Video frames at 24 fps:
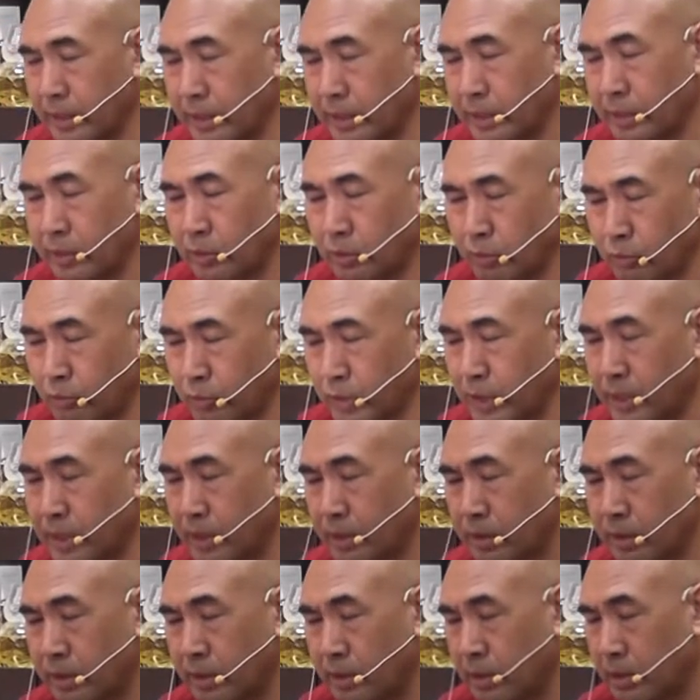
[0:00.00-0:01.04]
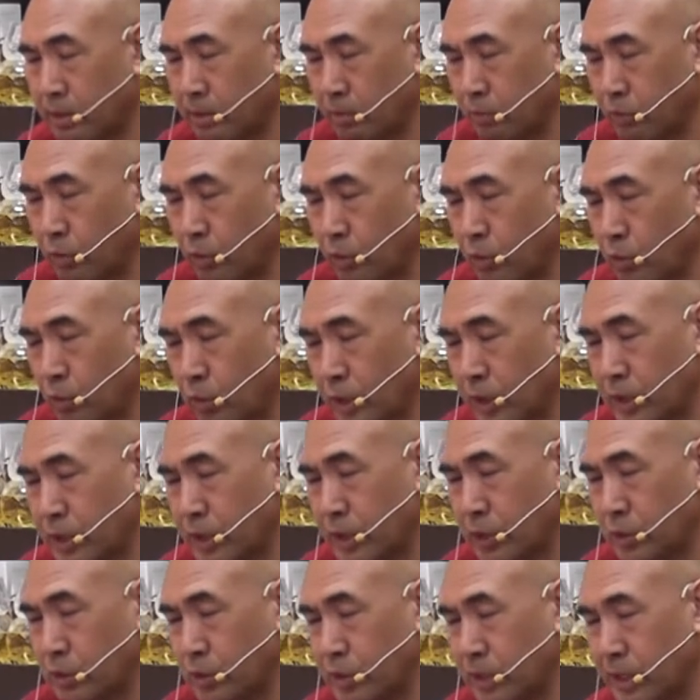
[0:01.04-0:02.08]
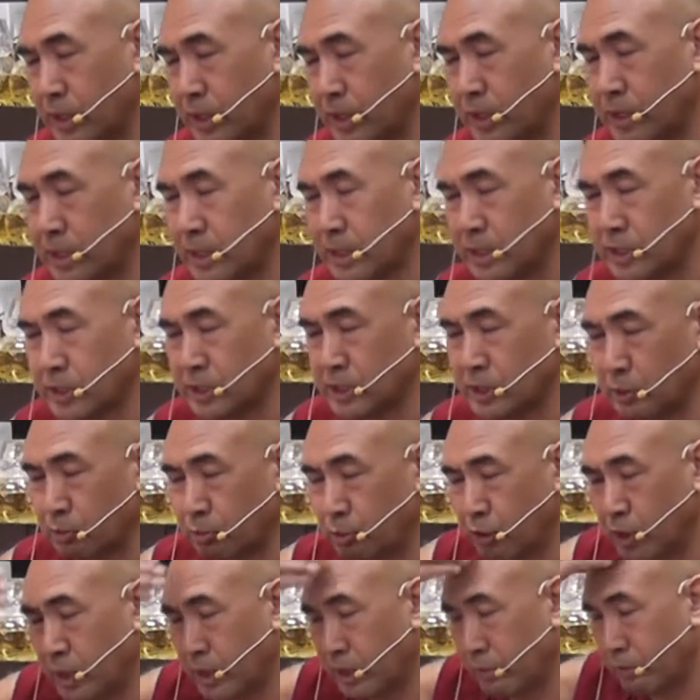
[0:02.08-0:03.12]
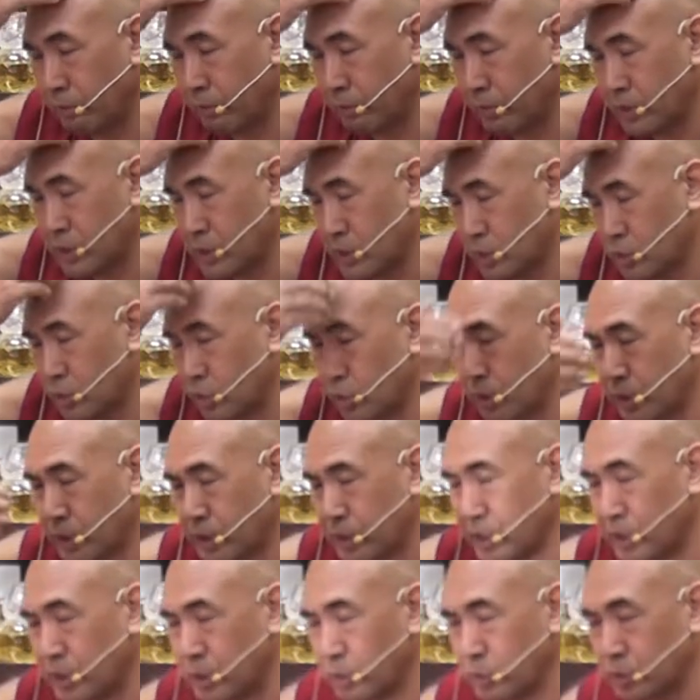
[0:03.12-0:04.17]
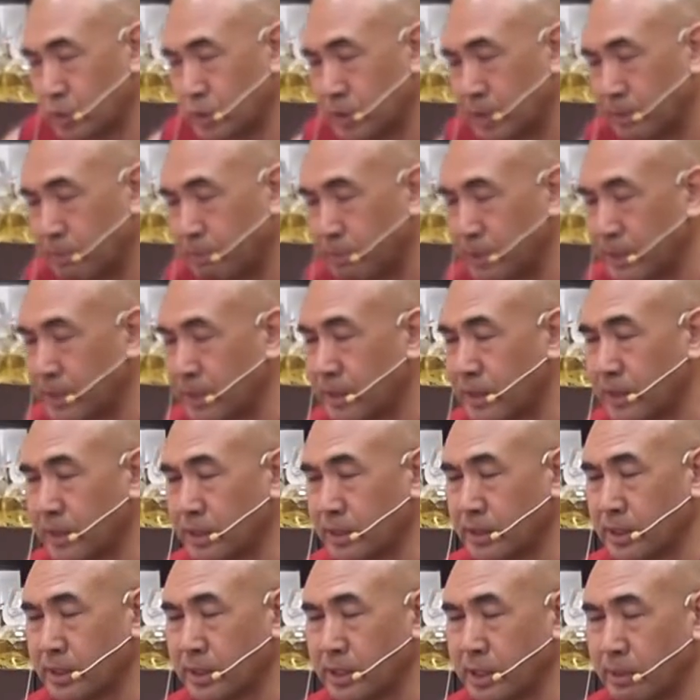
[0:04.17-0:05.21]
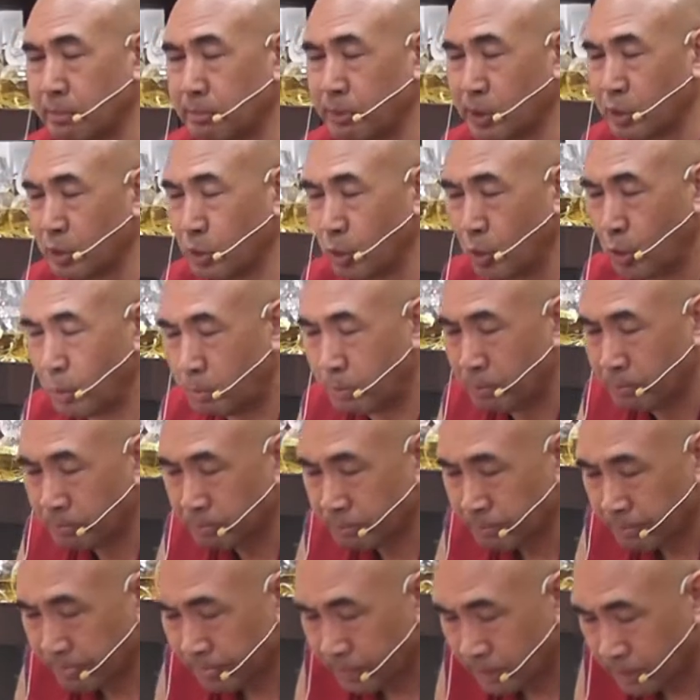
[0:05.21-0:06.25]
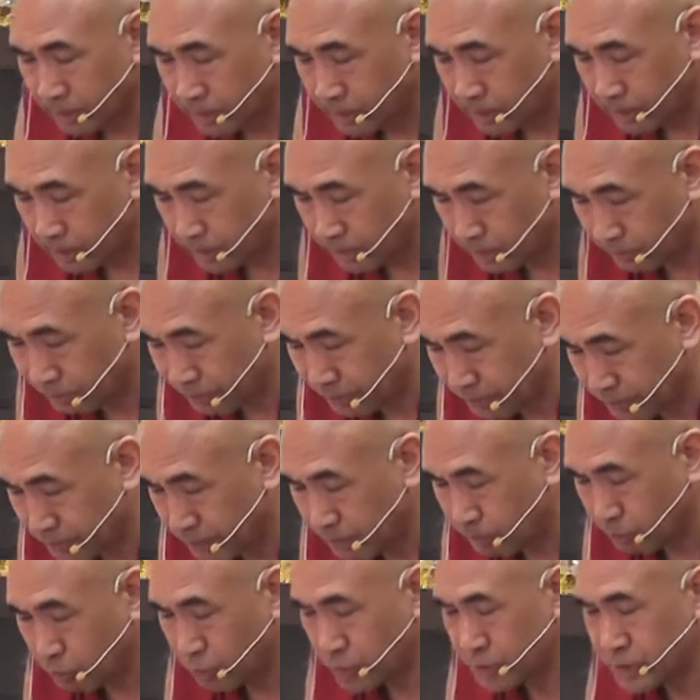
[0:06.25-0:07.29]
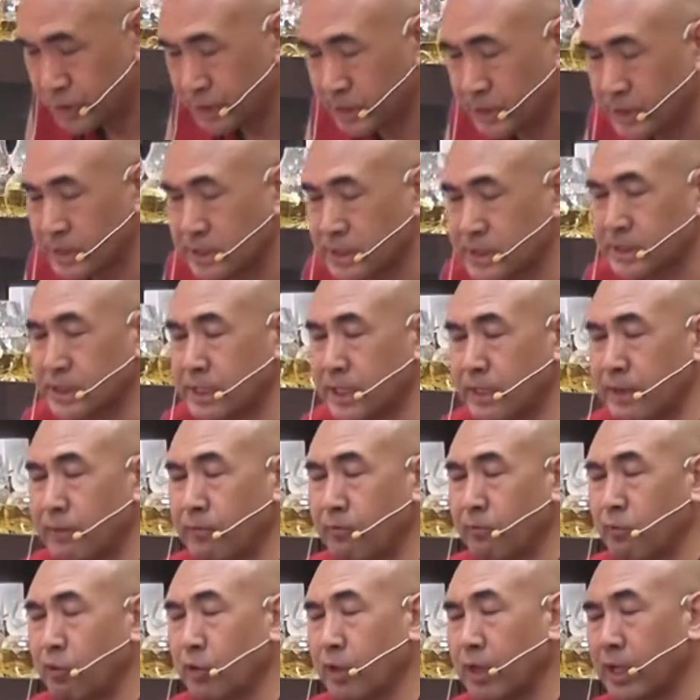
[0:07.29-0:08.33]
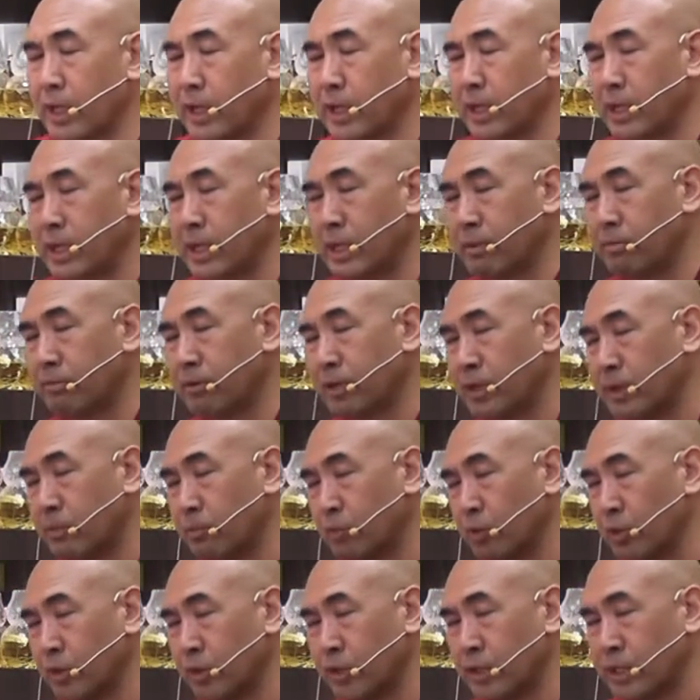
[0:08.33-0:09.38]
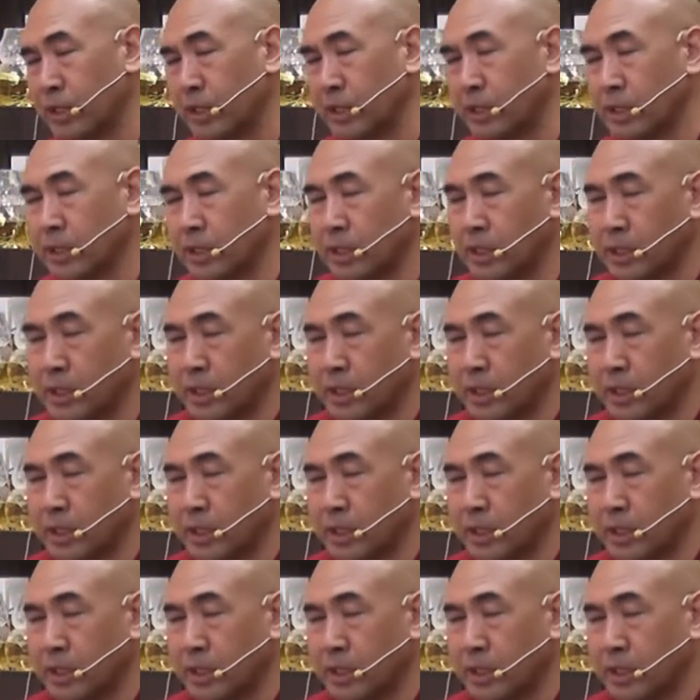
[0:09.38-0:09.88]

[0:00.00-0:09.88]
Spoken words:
weaker for continuously, somebody have a very strong continuously. But the number of affect emotion is same for everybody.